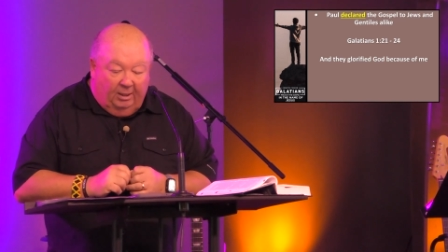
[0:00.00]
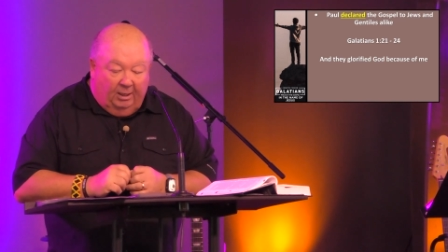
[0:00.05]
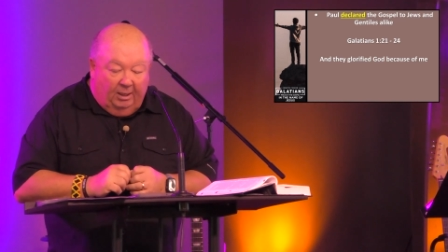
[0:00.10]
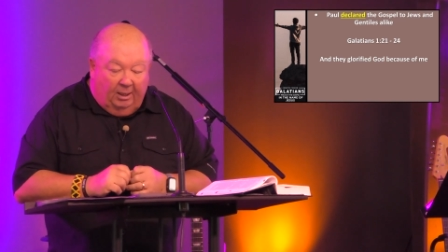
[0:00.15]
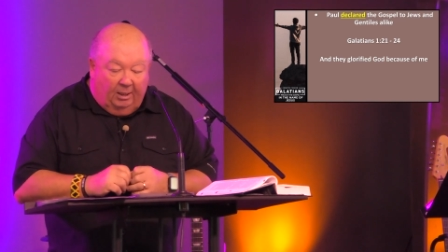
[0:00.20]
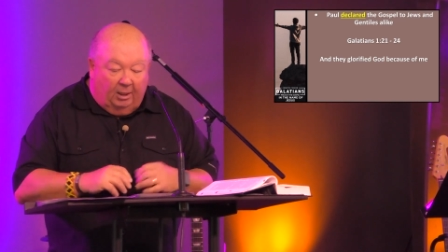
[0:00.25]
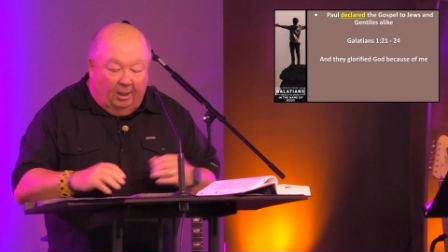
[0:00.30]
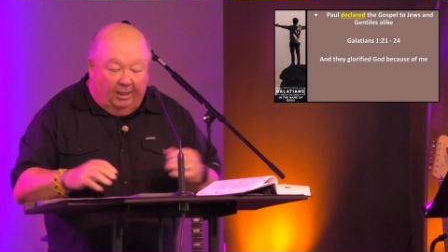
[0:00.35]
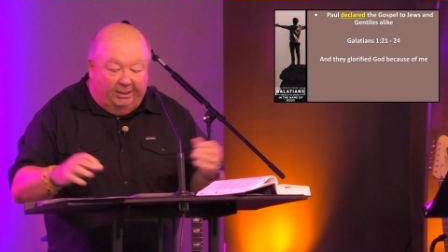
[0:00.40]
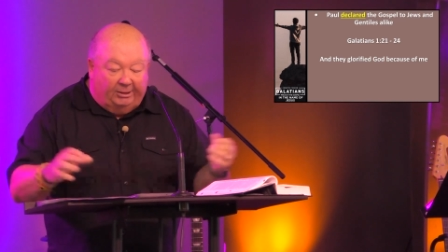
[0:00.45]

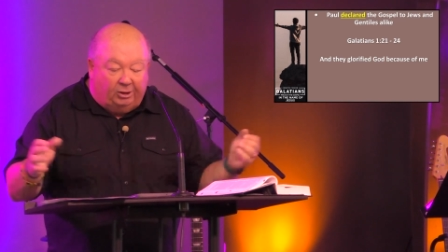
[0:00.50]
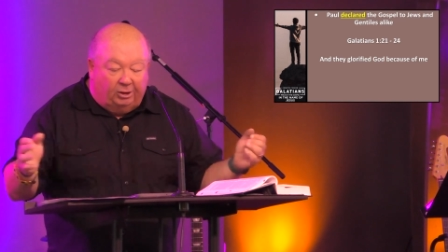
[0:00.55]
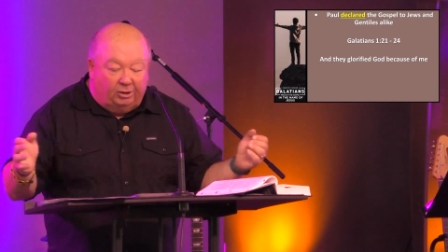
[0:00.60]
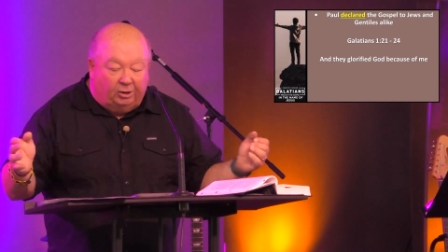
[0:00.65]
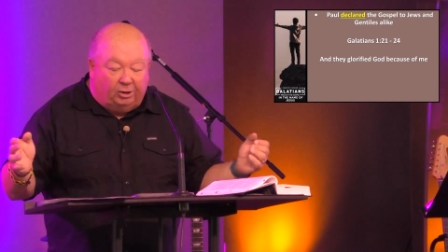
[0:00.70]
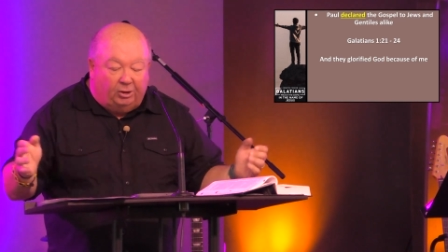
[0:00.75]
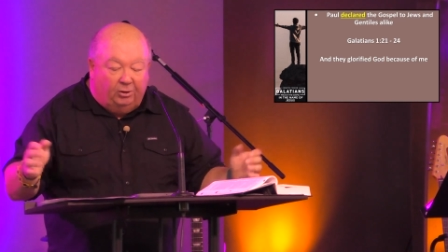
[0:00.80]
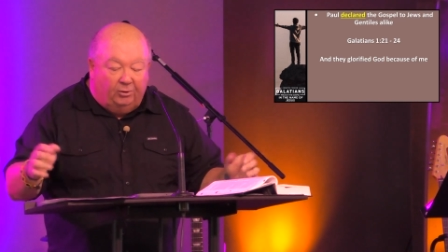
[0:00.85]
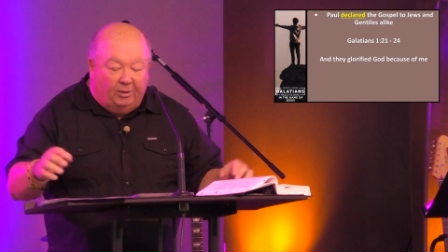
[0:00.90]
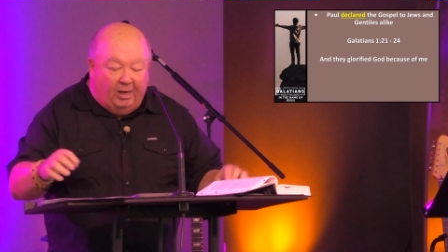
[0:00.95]
In Galatians
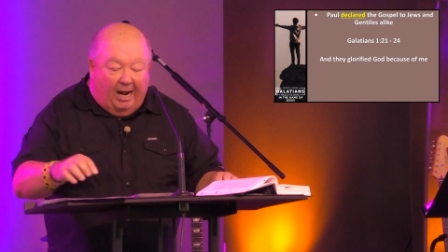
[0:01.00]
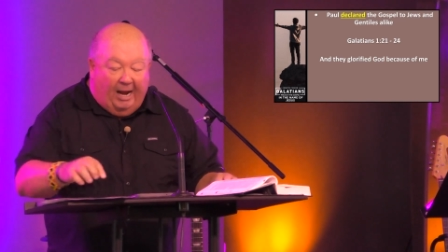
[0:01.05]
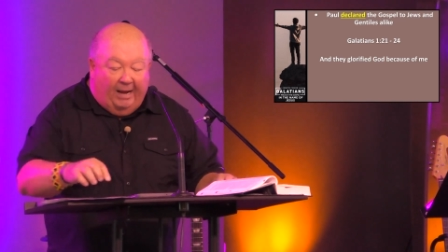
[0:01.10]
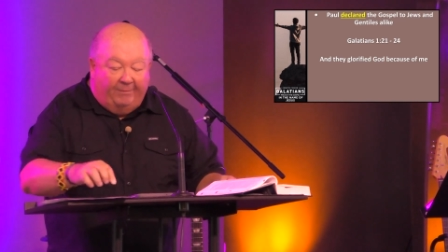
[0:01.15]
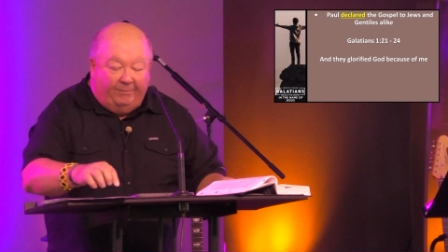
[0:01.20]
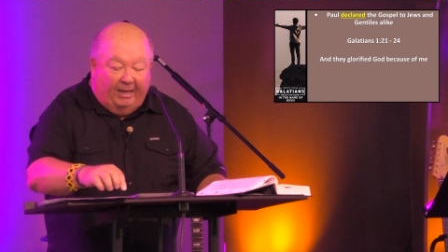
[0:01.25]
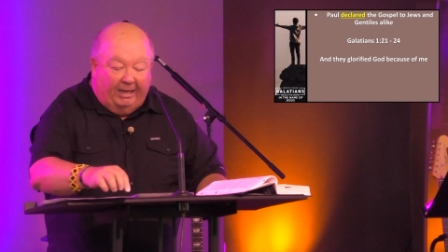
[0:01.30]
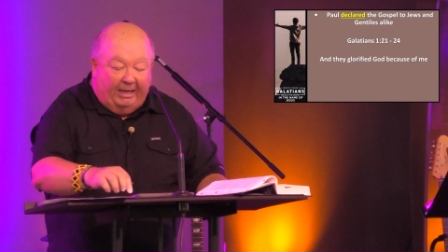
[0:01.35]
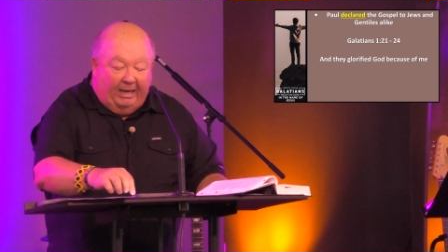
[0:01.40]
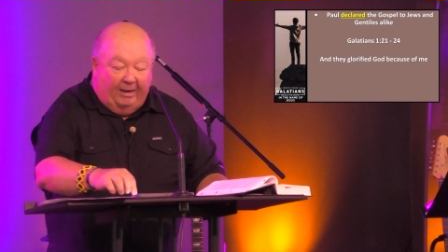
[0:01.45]
2
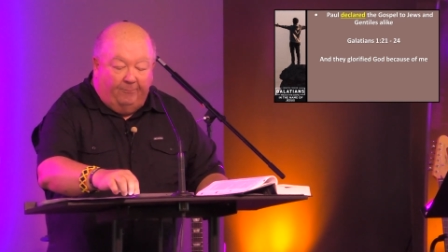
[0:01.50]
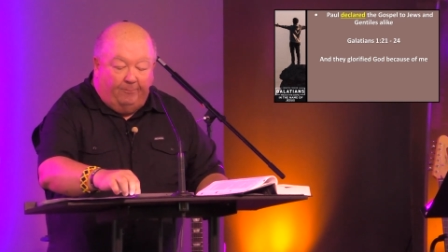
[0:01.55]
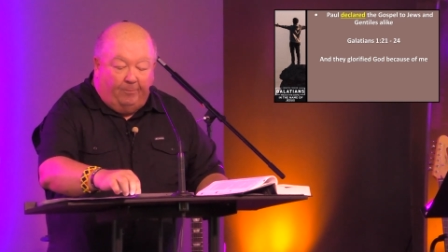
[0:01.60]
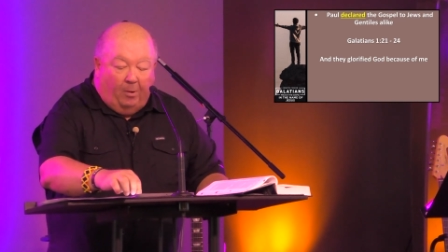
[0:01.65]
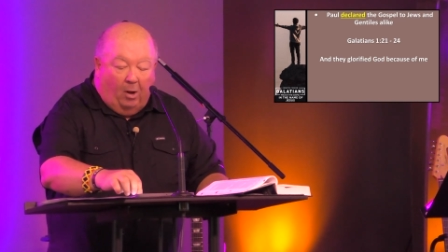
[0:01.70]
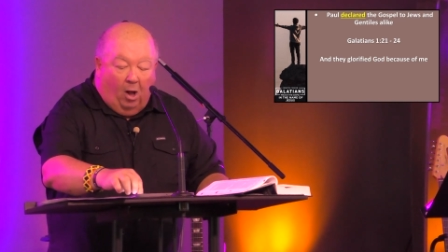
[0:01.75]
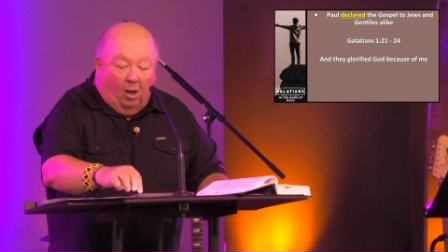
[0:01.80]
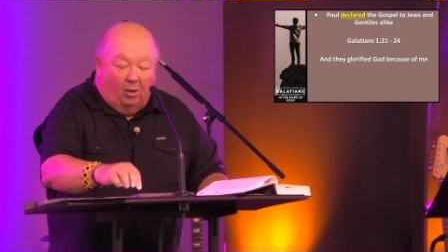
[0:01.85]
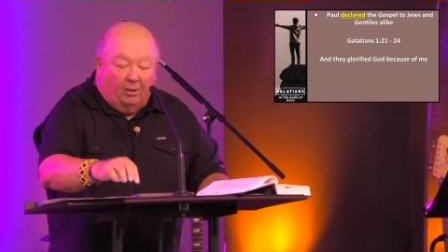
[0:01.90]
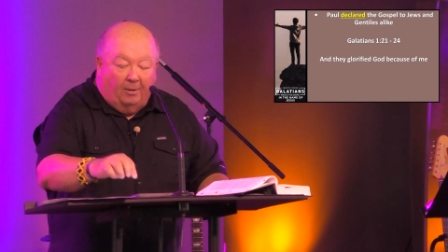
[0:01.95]
9, they gave
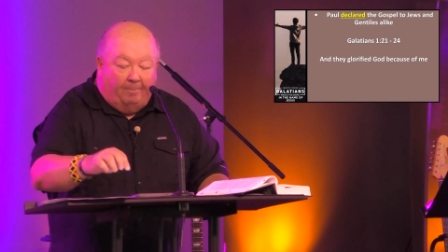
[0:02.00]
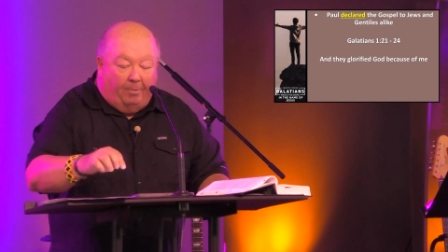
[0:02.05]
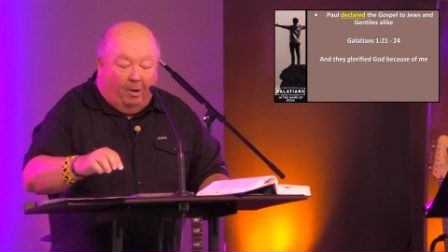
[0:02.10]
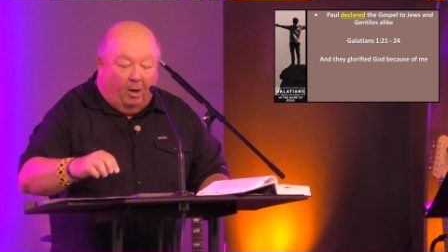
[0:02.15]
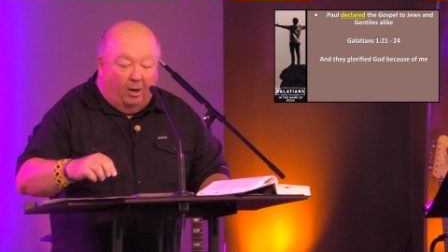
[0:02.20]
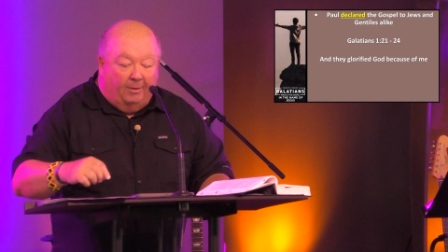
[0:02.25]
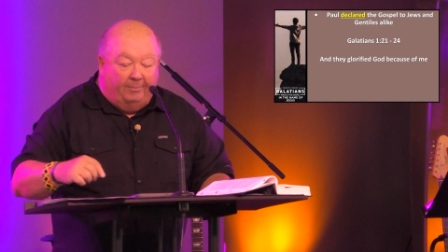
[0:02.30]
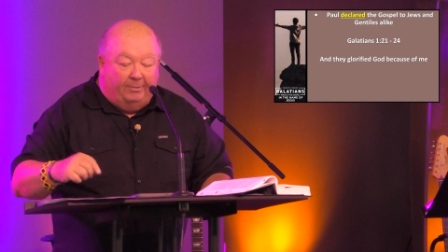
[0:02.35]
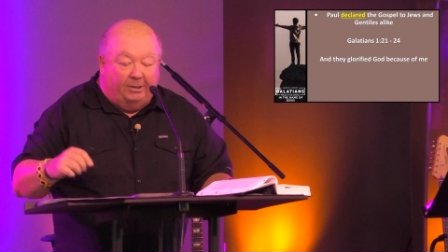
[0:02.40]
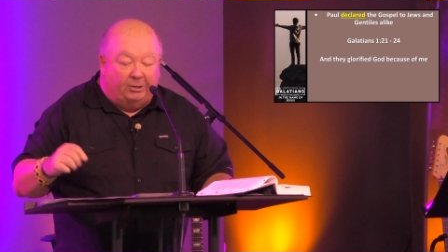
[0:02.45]
Paul and
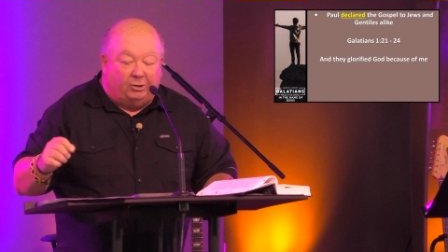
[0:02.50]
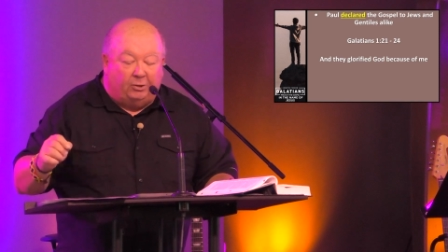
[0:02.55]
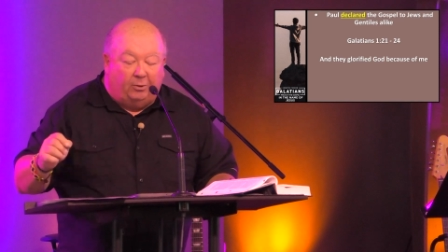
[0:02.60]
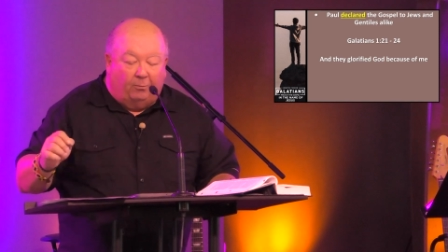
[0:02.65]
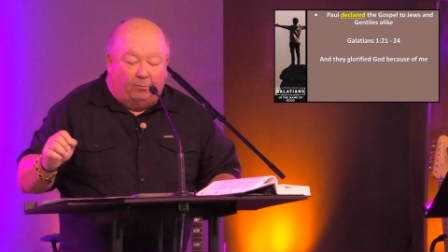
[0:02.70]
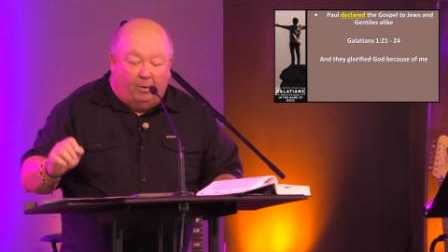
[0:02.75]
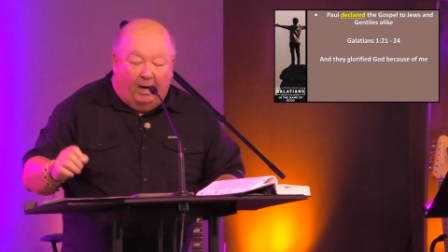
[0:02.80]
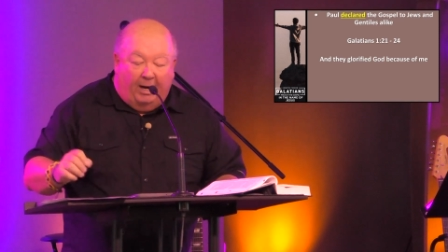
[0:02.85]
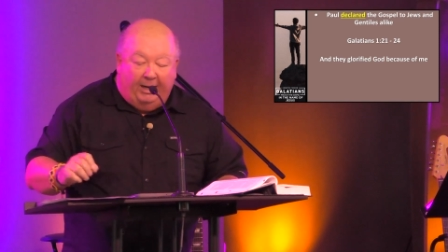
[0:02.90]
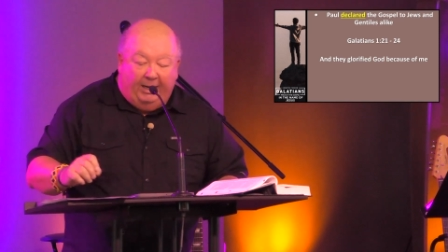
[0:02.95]
Barnabas the
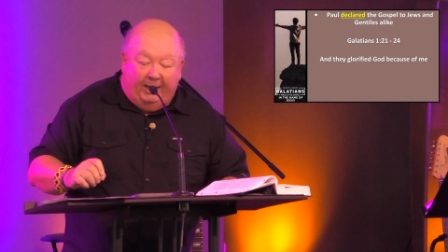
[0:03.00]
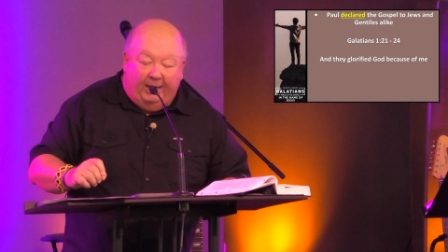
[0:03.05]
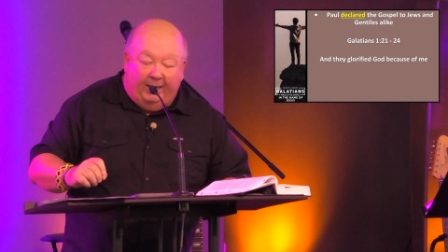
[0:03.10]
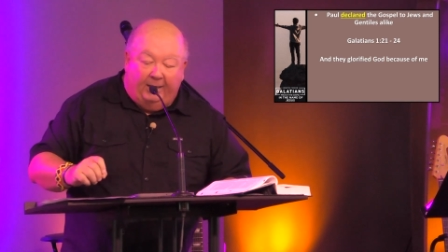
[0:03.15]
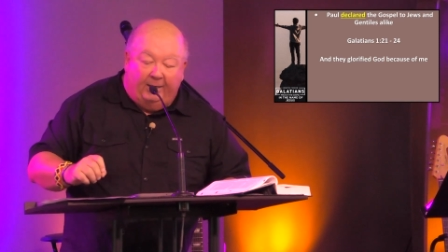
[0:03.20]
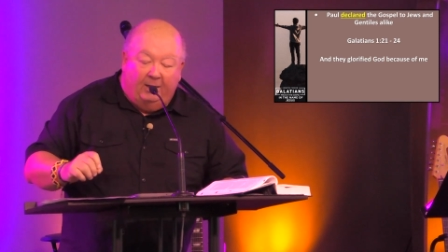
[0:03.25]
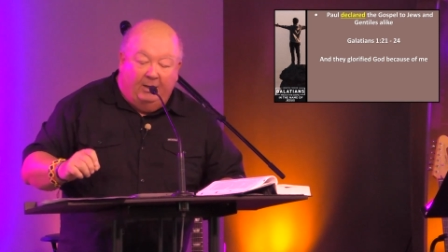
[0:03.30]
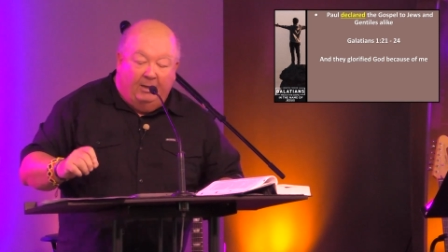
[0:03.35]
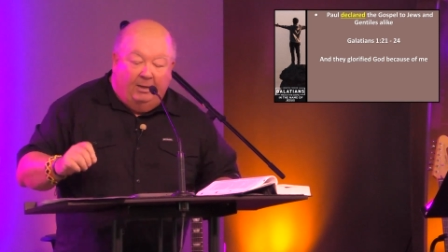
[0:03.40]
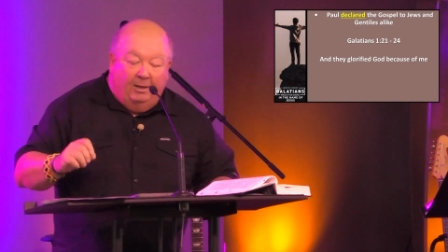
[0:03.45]
right hand